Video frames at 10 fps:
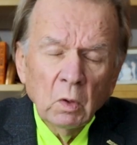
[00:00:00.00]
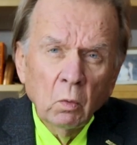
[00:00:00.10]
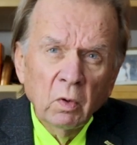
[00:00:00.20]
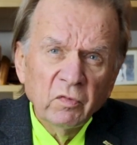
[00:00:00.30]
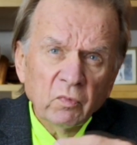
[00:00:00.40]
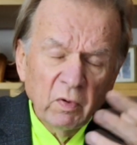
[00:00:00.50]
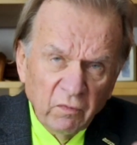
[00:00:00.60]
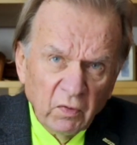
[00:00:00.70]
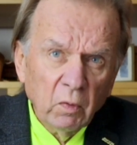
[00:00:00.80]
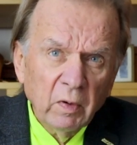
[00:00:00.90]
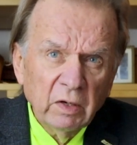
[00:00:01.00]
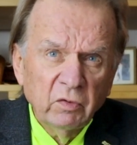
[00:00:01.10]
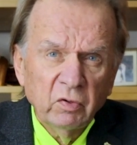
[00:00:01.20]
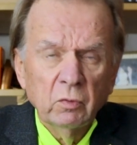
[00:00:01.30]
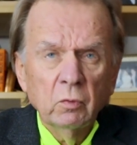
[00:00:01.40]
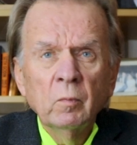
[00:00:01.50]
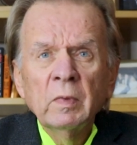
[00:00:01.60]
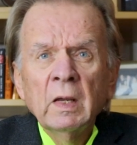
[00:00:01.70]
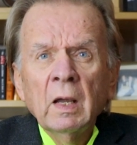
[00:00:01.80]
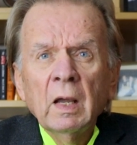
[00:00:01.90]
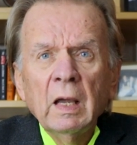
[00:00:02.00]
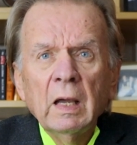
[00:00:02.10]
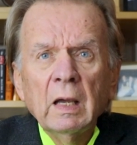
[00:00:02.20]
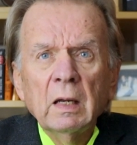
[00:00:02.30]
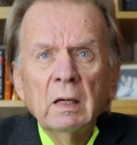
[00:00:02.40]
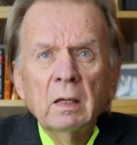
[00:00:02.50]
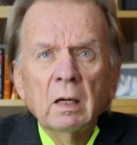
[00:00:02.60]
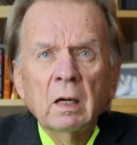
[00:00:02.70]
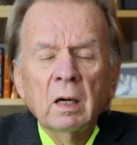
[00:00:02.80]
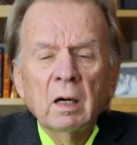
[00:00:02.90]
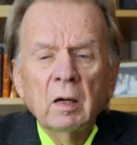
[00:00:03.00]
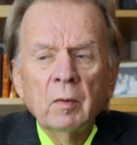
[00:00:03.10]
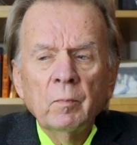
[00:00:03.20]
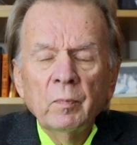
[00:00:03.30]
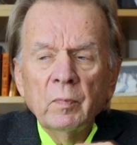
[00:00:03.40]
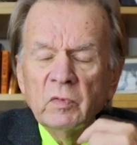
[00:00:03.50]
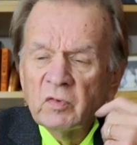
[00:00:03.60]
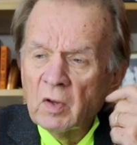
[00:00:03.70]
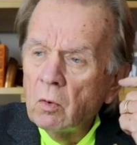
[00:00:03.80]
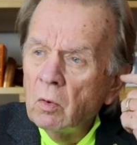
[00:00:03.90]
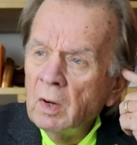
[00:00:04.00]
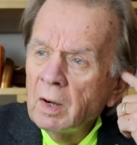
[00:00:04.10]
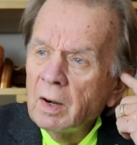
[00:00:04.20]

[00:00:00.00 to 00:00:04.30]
was referring to, and um, so